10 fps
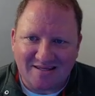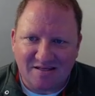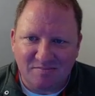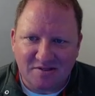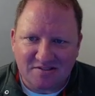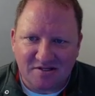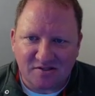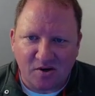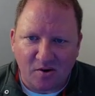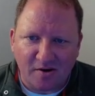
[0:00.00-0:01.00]
the
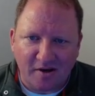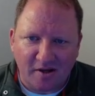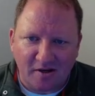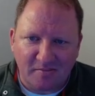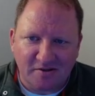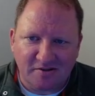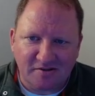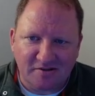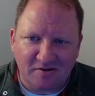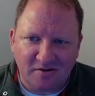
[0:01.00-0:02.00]
business card element,
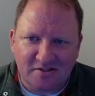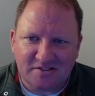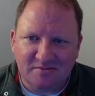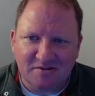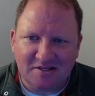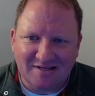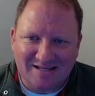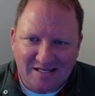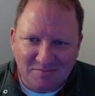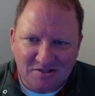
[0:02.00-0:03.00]
there needs to be an
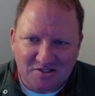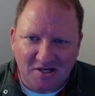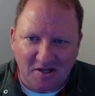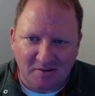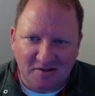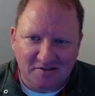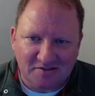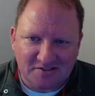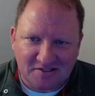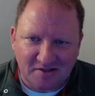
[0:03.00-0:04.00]
image element
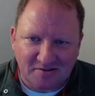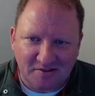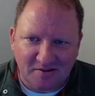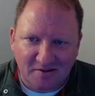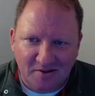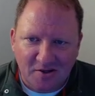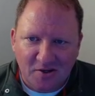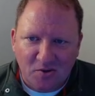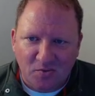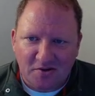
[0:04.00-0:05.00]
inside there
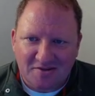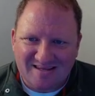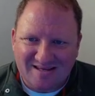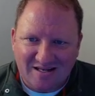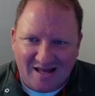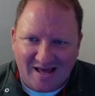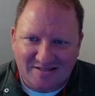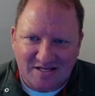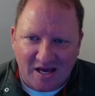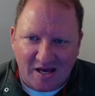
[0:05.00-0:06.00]
with the
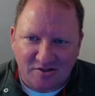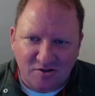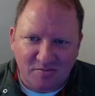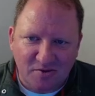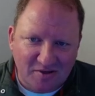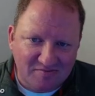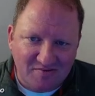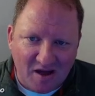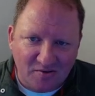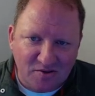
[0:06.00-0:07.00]
class attribute and
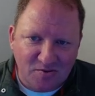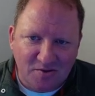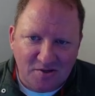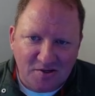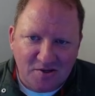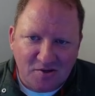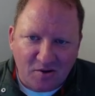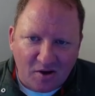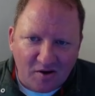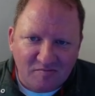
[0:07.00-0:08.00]
value
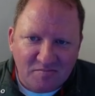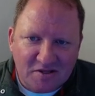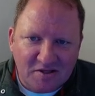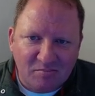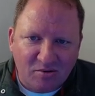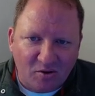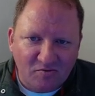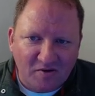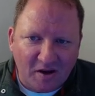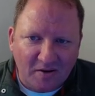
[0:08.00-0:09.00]
of being
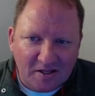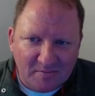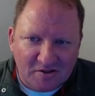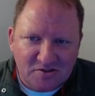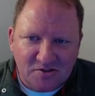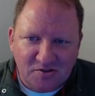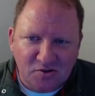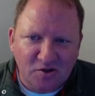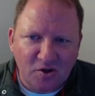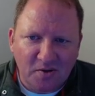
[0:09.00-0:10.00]
profile image. You
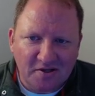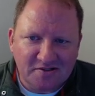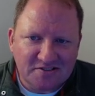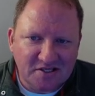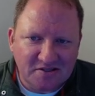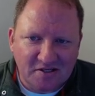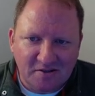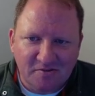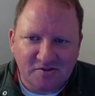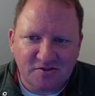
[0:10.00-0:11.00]
can go ahead and set the
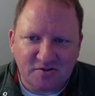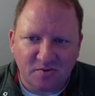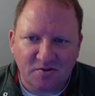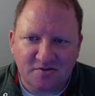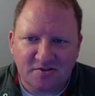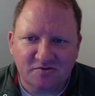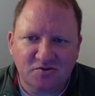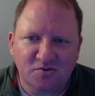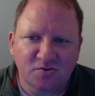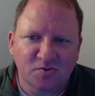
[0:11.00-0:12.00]
image source
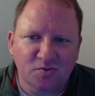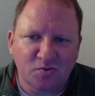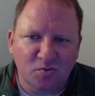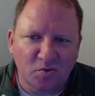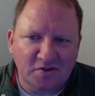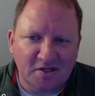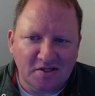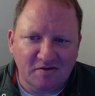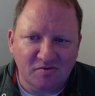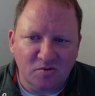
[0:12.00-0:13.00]
to what they
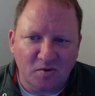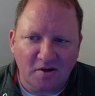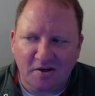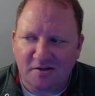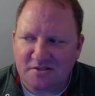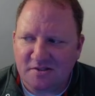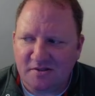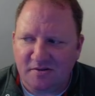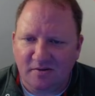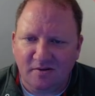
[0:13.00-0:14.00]
give you right
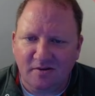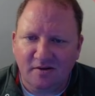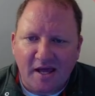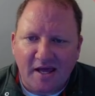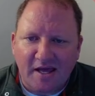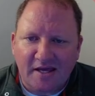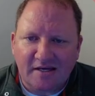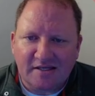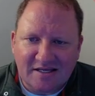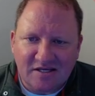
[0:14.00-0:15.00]
here.
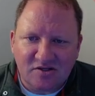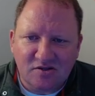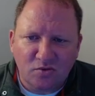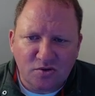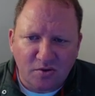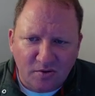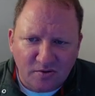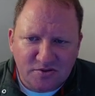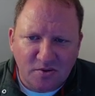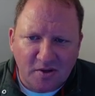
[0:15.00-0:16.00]
And it should
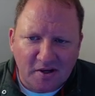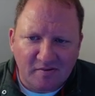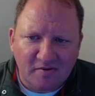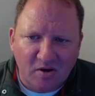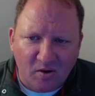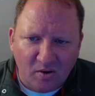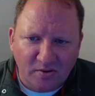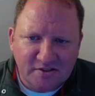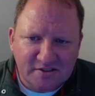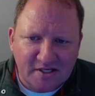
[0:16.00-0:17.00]
also have an
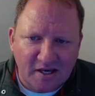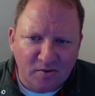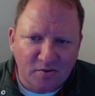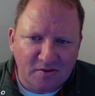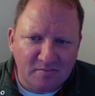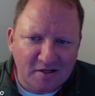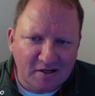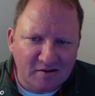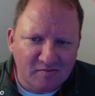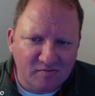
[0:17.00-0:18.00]
alt tag with a
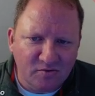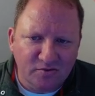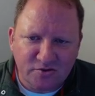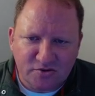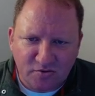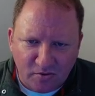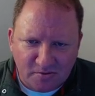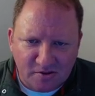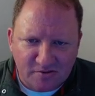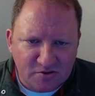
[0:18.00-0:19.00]
meaningful
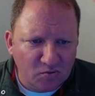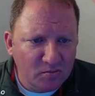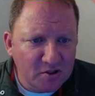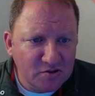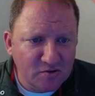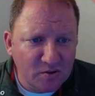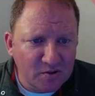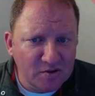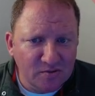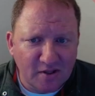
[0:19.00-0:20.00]
description. So we'll make sure that we
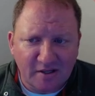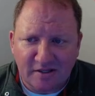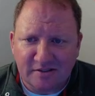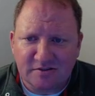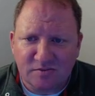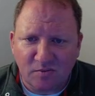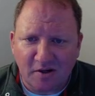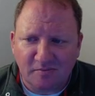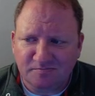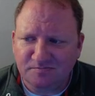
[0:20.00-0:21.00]
do that as well.